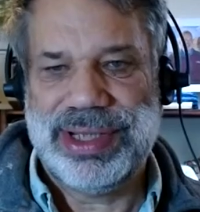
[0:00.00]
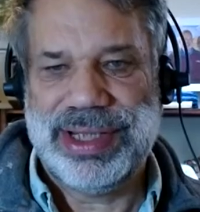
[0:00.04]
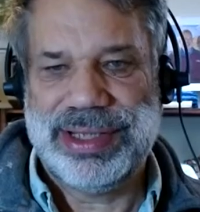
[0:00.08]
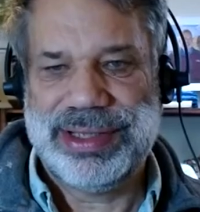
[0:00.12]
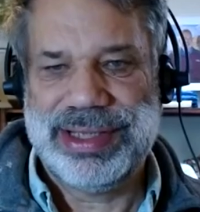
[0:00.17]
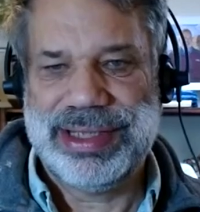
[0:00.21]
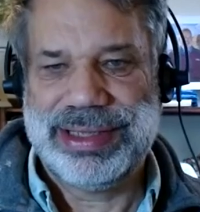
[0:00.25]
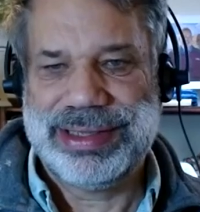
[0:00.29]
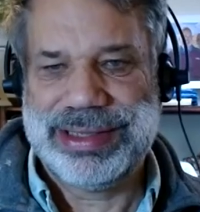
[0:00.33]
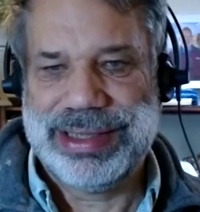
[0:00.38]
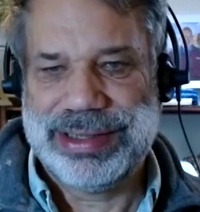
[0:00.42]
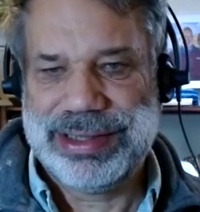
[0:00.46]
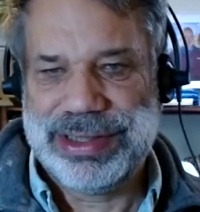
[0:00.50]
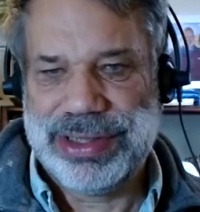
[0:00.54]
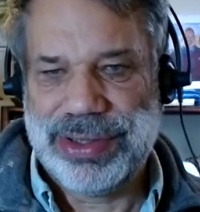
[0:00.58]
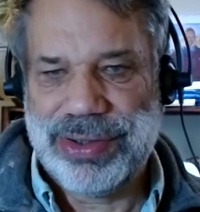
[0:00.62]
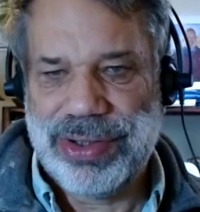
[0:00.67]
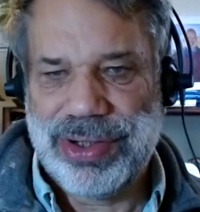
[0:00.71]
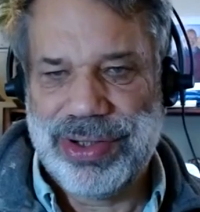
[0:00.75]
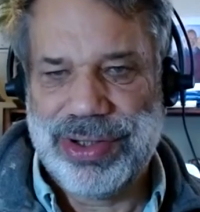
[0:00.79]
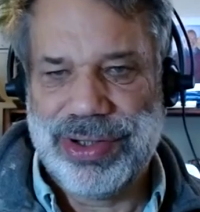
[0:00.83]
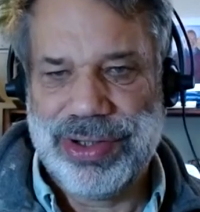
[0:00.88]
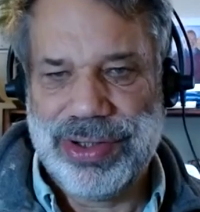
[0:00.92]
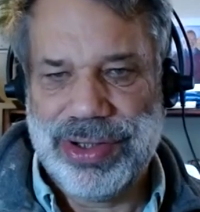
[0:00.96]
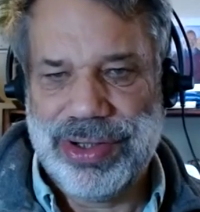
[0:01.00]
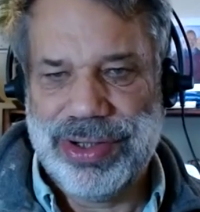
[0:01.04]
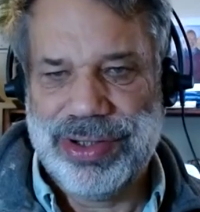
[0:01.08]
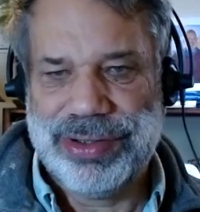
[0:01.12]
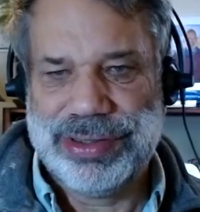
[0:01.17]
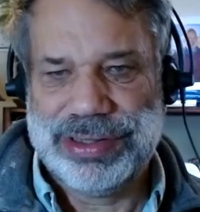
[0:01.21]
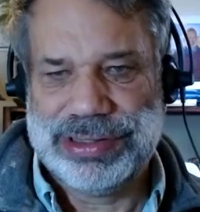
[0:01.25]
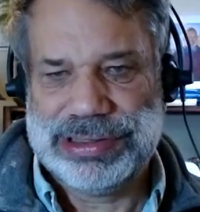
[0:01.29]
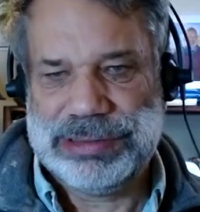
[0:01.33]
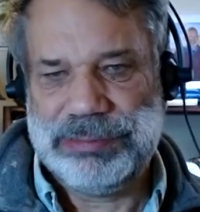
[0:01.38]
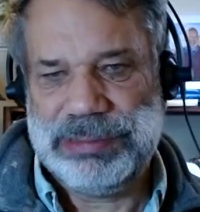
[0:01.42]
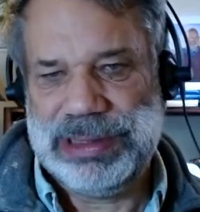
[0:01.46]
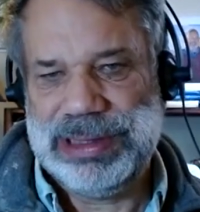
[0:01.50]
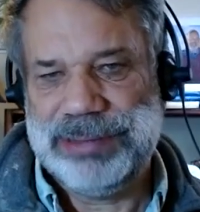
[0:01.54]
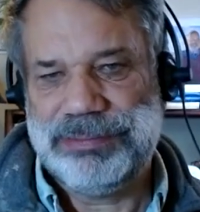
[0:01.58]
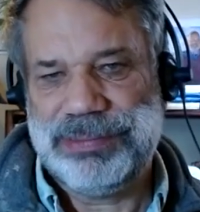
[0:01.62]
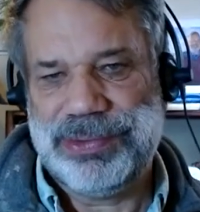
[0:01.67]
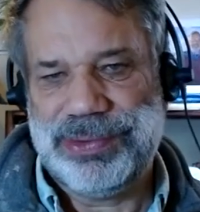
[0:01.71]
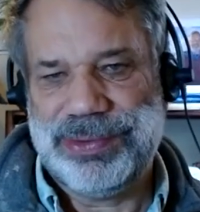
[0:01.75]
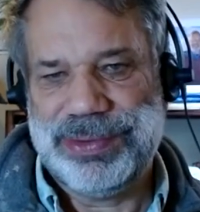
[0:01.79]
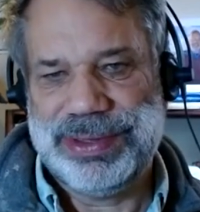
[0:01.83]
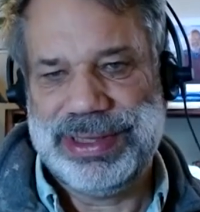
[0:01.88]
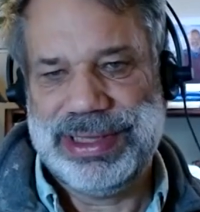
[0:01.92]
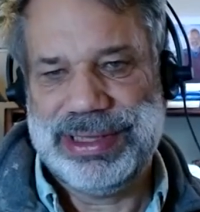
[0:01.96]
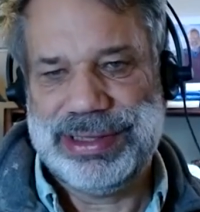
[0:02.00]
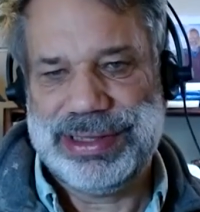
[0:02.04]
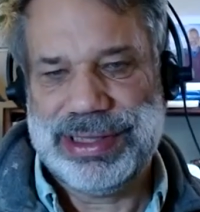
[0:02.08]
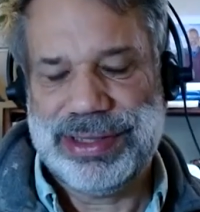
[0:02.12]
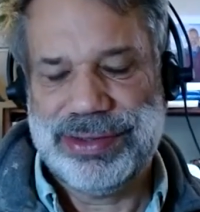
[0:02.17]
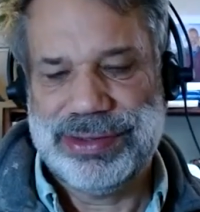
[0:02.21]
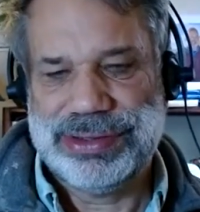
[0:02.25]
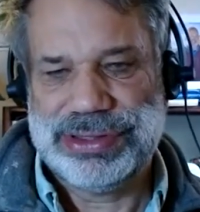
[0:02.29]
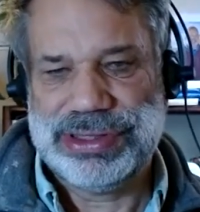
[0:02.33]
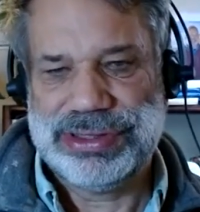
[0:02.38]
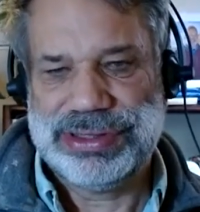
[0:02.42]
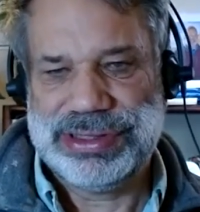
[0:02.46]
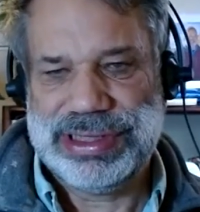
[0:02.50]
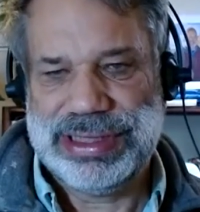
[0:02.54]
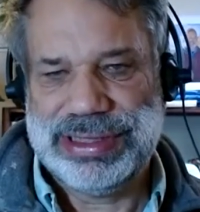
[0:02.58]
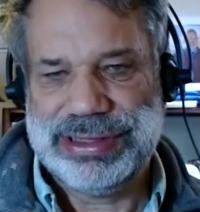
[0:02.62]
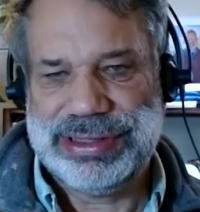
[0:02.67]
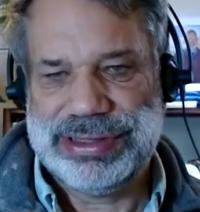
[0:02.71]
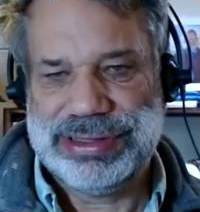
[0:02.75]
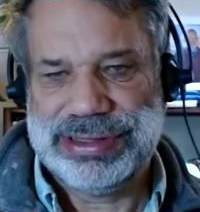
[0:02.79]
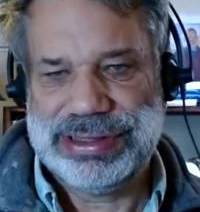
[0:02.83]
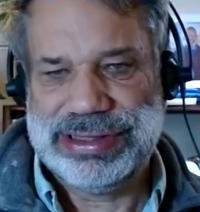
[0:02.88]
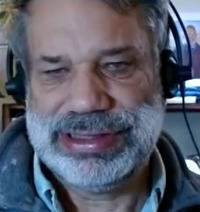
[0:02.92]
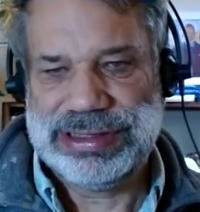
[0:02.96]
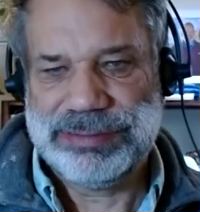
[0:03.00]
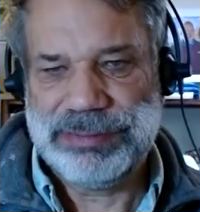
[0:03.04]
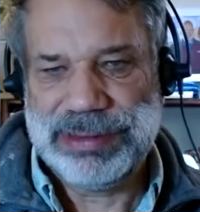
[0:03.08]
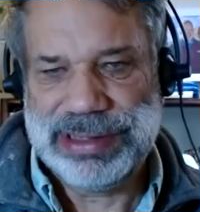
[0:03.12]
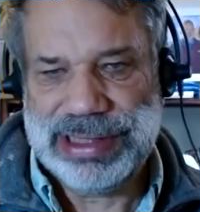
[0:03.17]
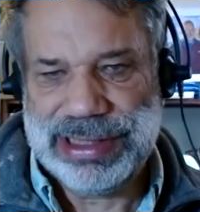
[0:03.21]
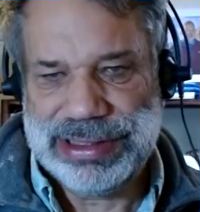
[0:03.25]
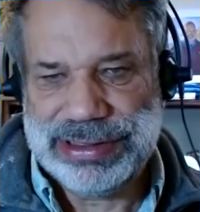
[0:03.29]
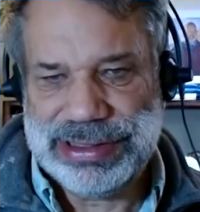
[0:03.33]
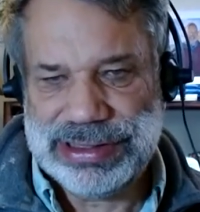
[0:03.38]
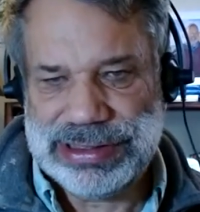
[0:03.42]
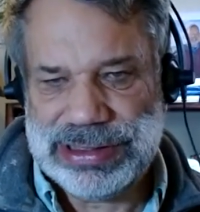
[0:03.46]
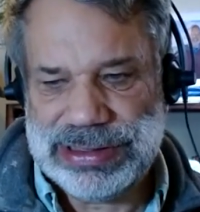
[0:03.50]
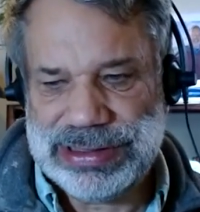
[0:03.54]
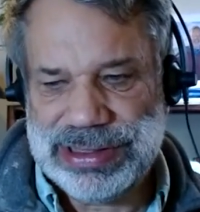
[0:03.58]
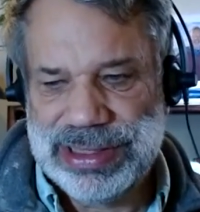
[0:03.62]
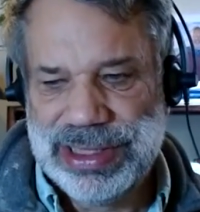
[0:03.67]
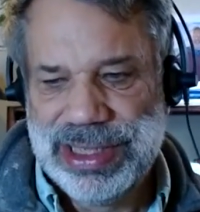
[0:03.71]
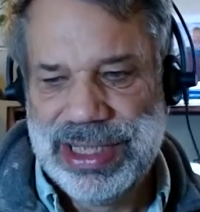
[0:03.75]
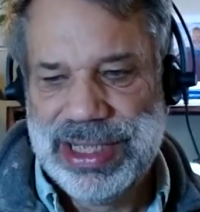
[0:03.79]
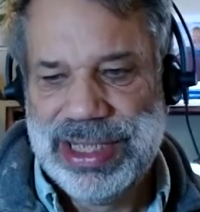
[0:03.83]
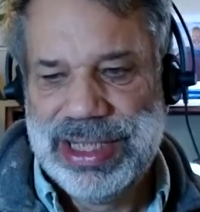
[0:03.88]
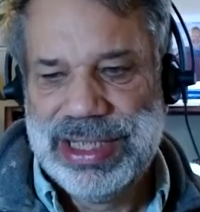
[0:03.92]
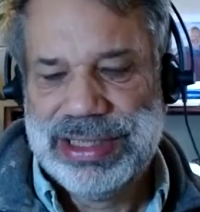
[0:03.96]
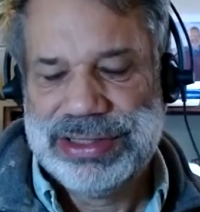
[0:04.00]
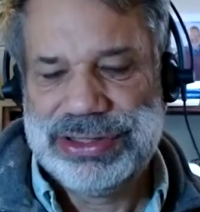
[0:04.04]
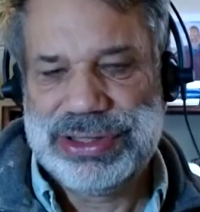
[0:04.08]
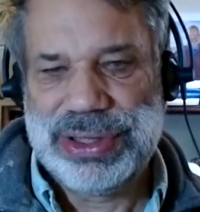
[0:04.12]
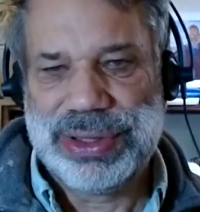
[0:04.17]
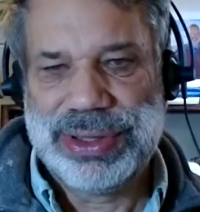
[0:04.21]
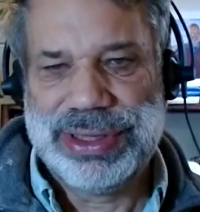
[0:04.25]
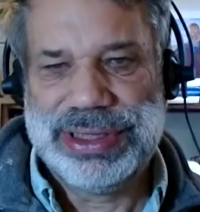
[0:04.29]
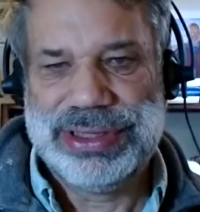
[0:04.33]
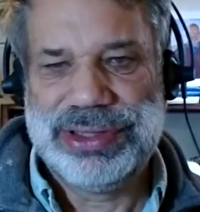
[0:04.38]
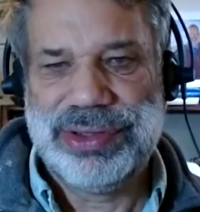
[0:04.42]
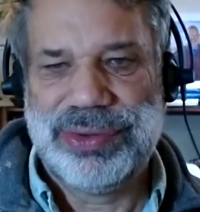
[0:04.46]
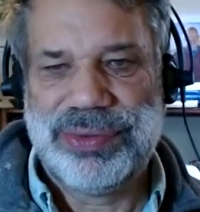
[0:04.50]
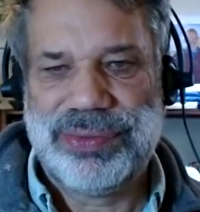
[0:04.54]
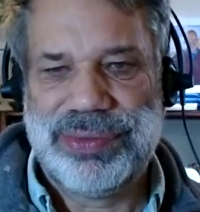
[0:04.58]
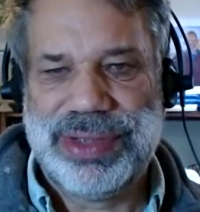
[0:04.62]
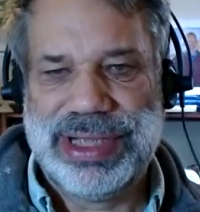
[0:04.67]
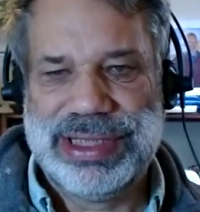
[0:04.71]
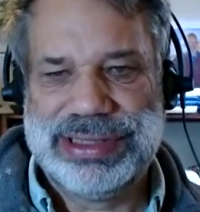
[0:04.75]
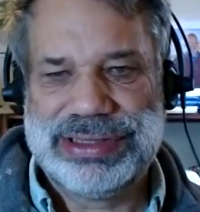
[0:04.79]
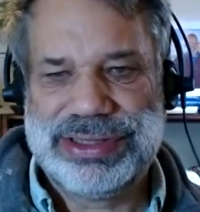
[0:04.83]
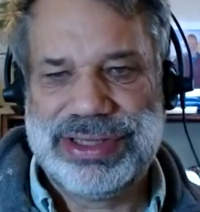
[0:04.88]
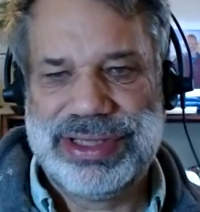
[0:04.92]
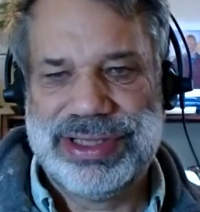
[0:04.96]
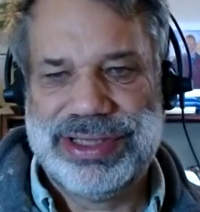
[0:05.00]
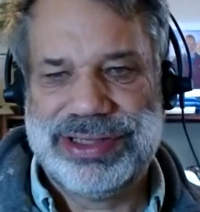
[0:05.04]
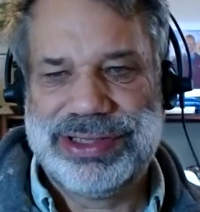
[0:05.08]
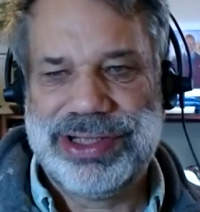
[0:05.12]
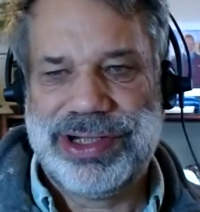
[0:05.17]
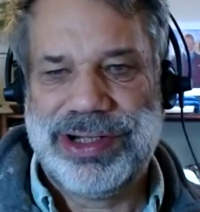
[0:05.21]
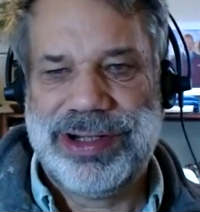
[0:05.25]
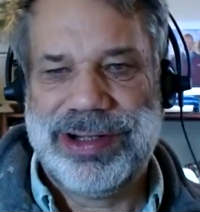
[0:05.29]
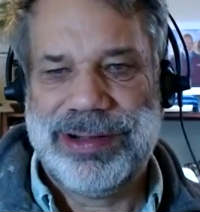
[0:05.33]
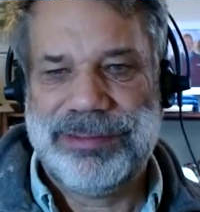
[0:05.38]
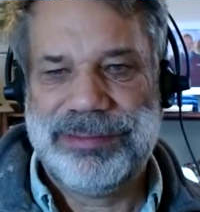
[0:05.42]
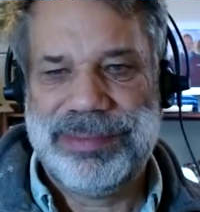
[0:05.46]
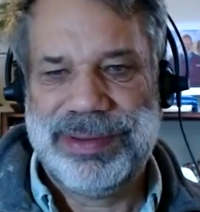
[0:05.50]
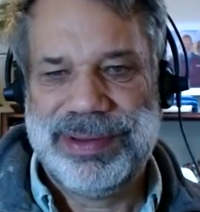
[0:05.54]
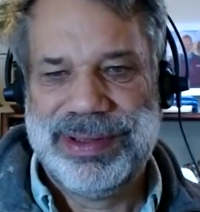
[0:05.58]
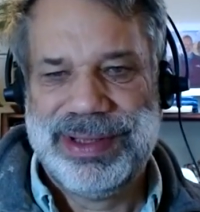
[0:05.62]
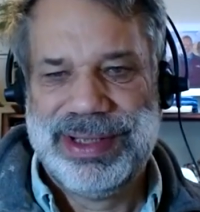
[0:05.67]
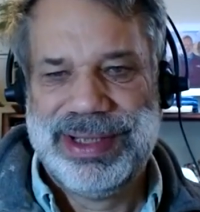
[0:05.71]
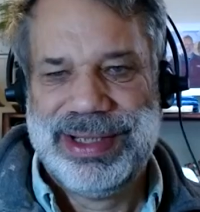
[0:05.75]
I think that there are honest people in the intelligence agencies, but they just generally don't rise to the top.